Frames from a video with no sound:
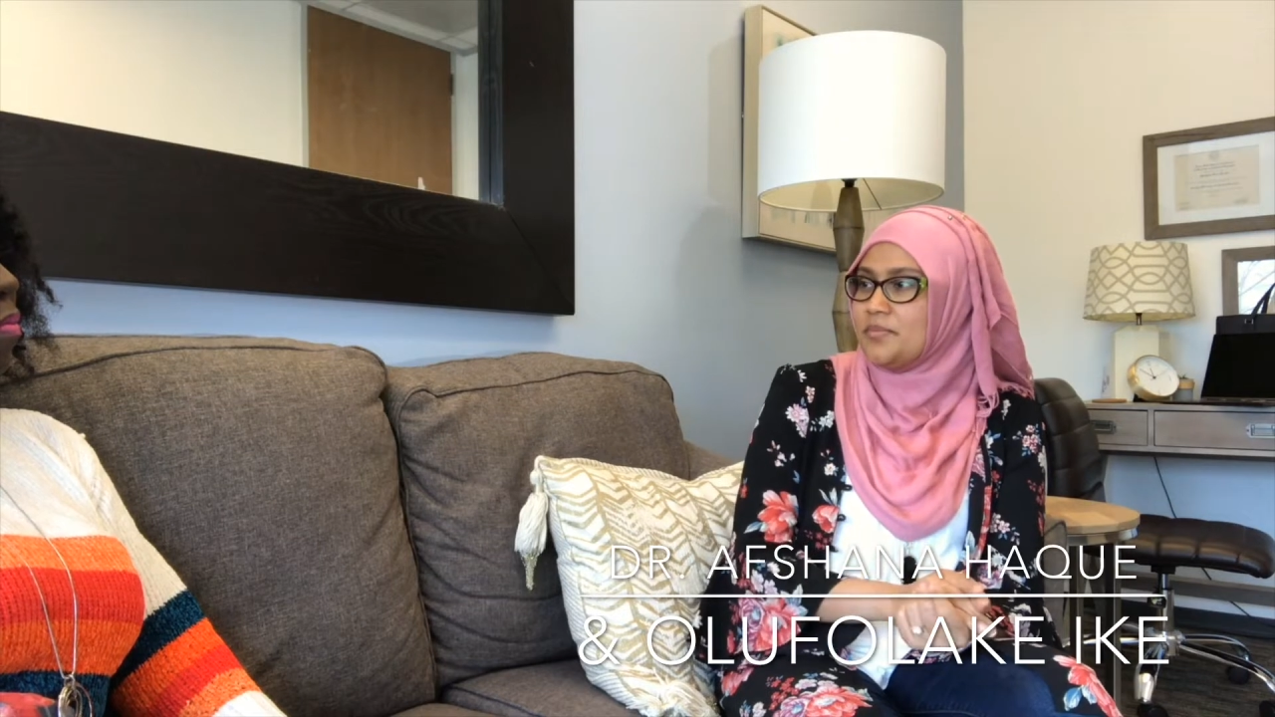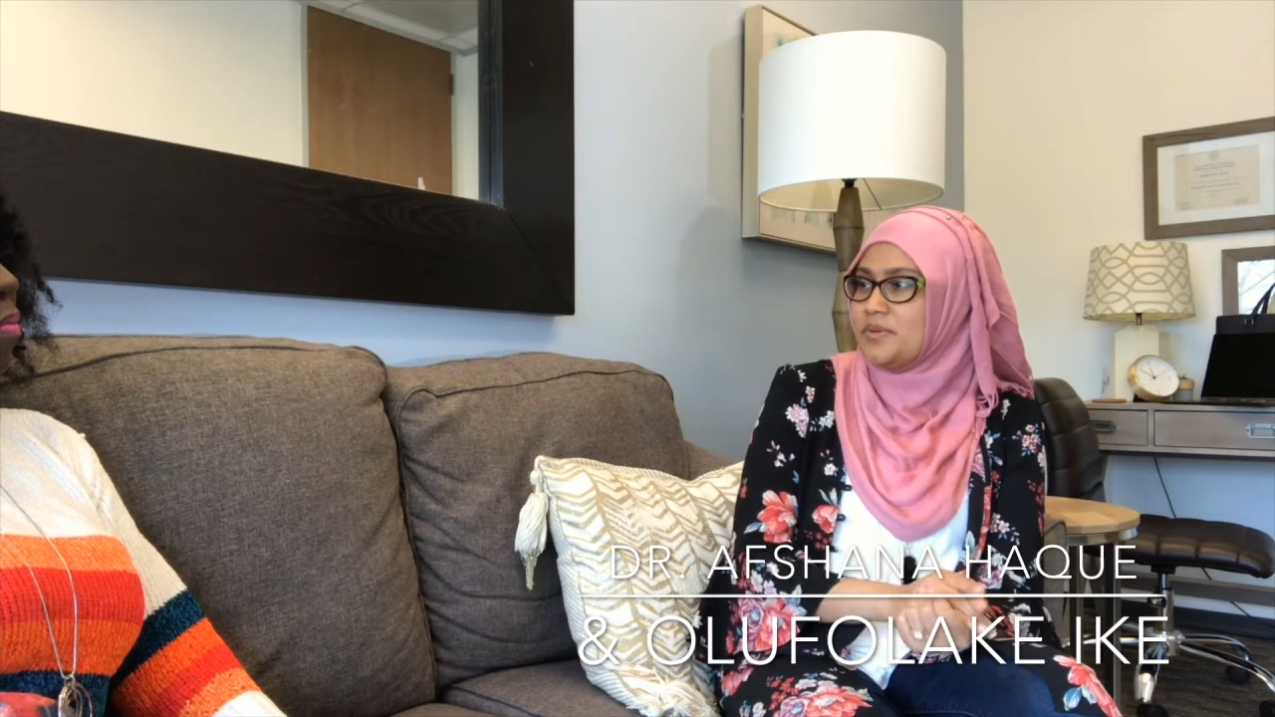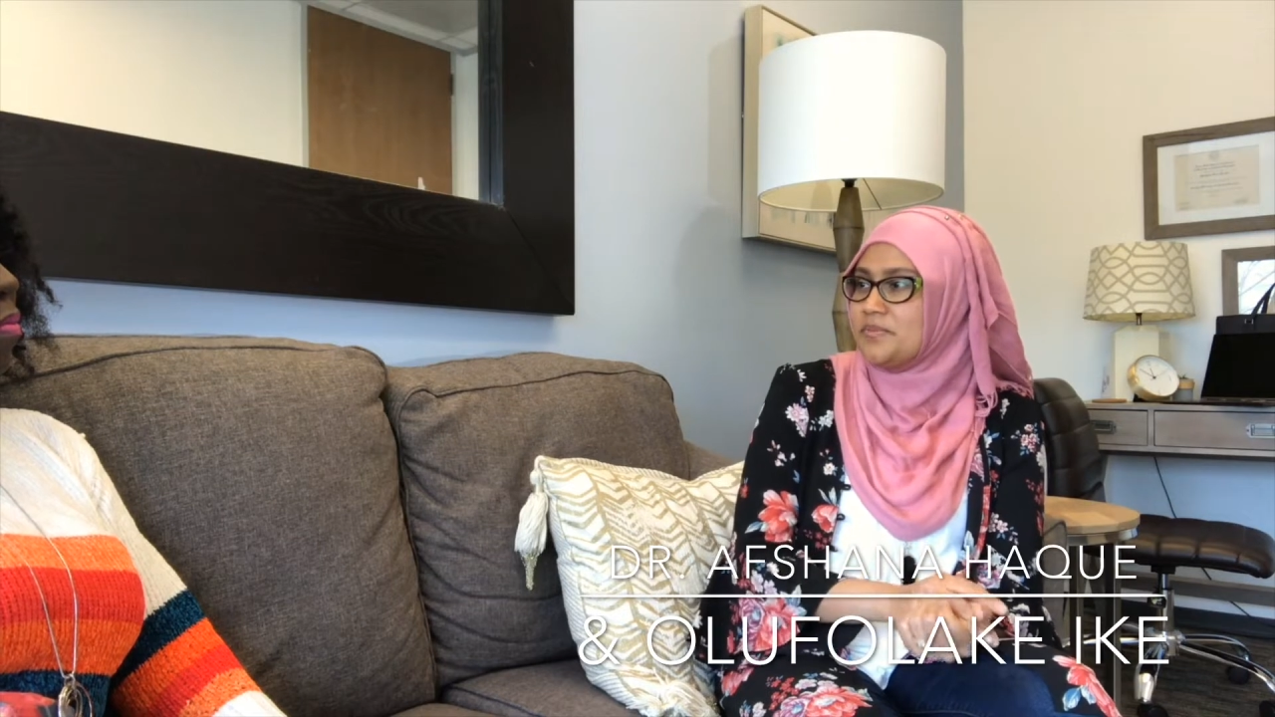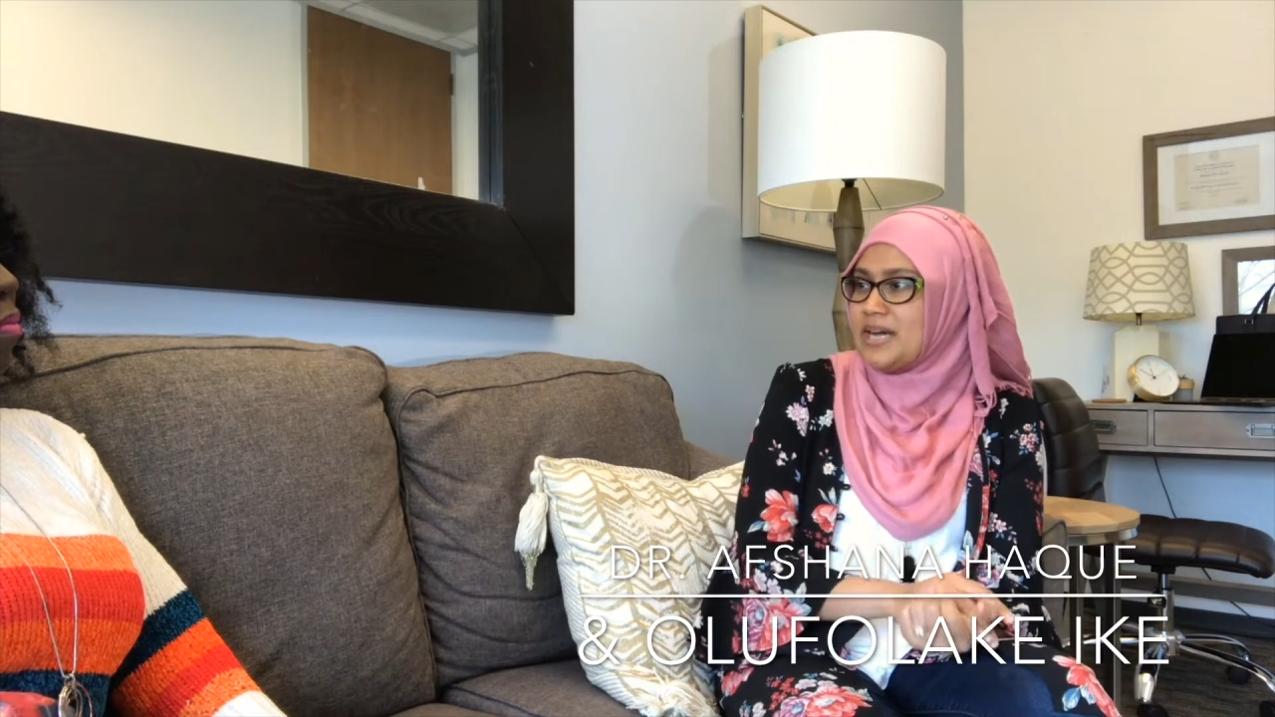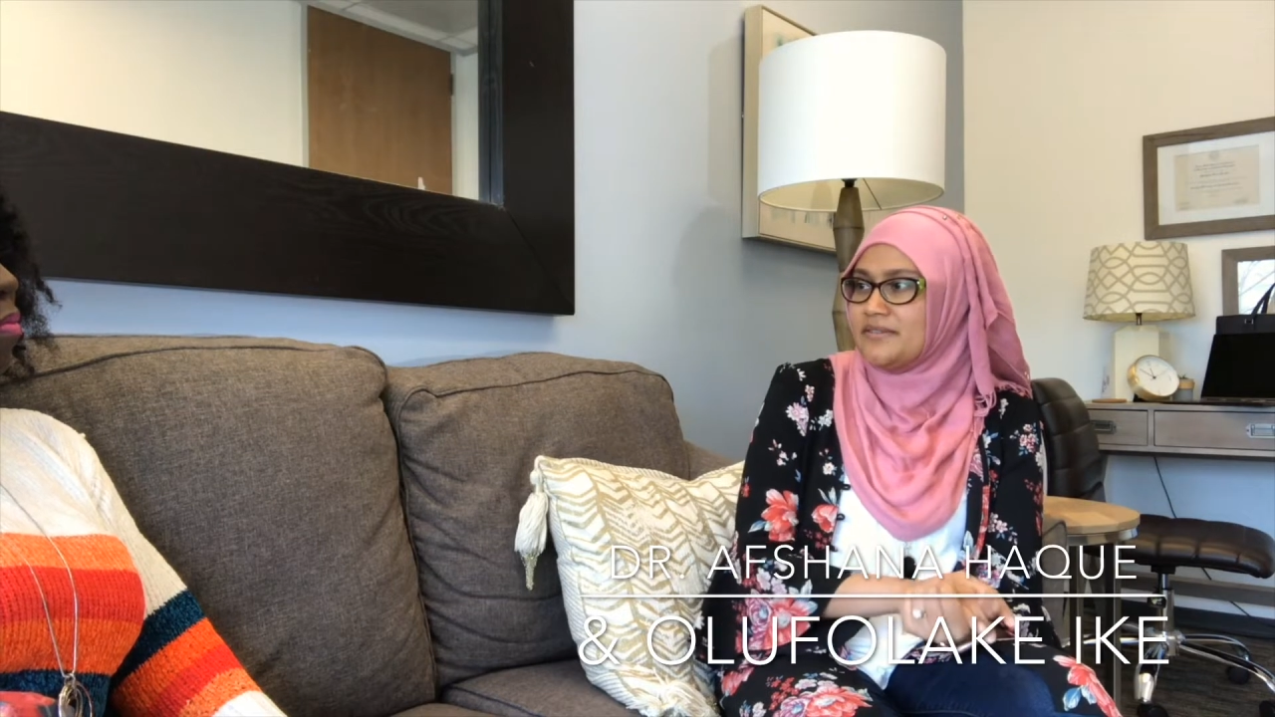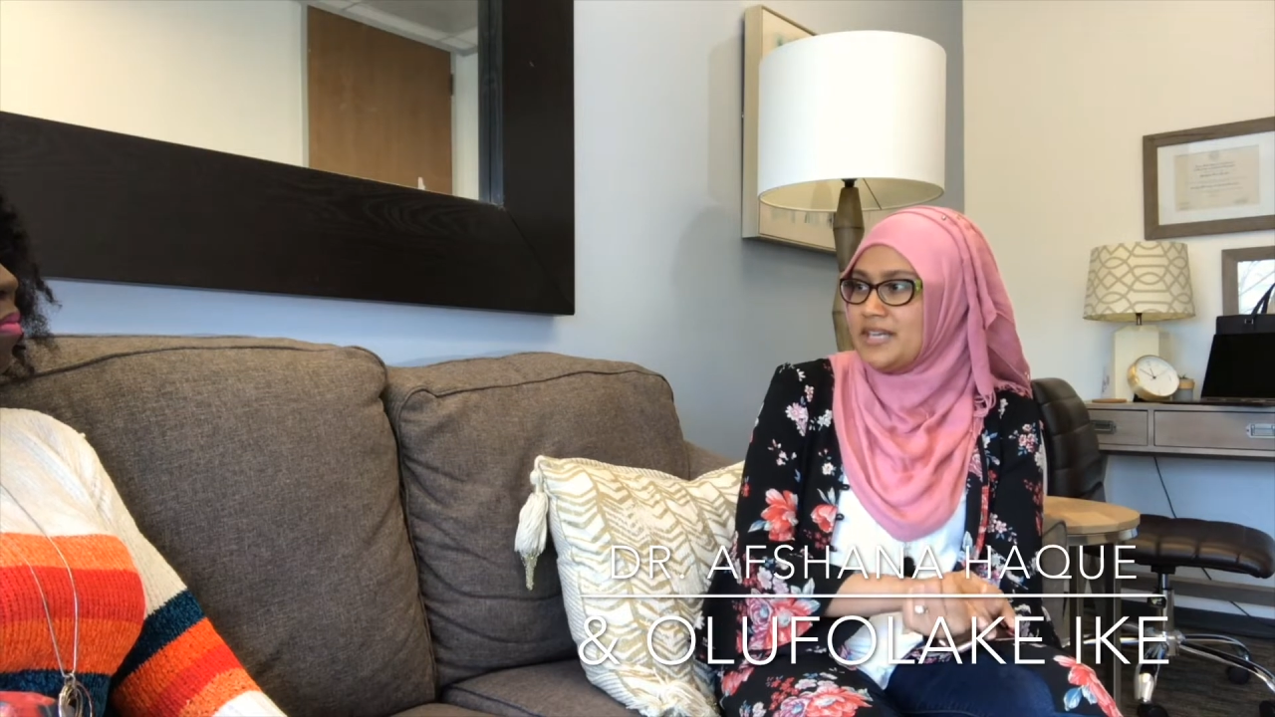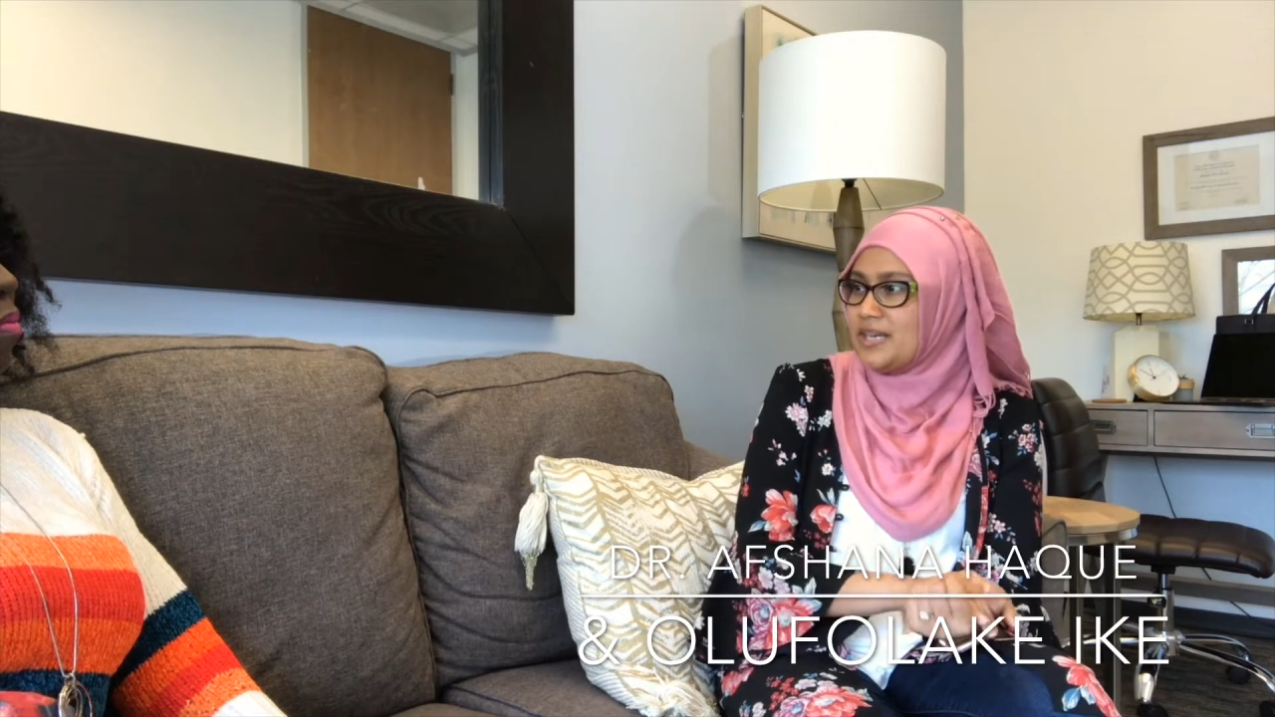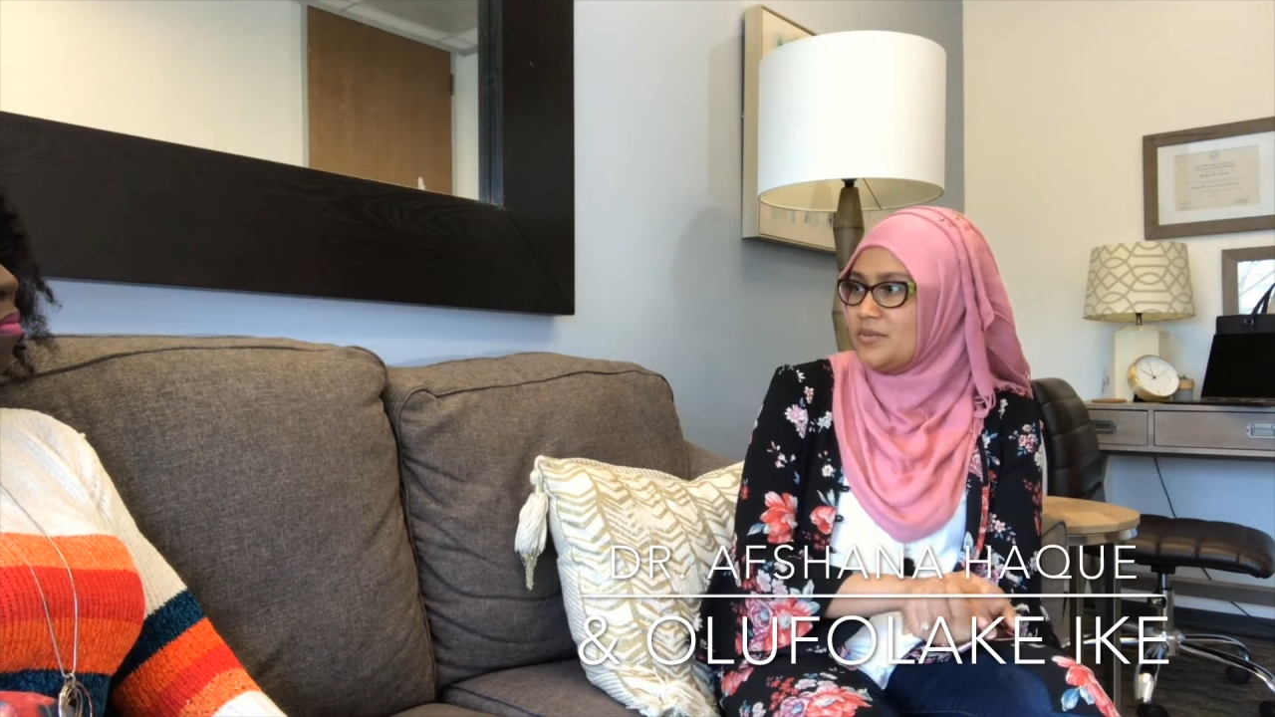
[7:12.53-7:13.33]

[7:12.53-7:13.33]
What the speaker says: them navigate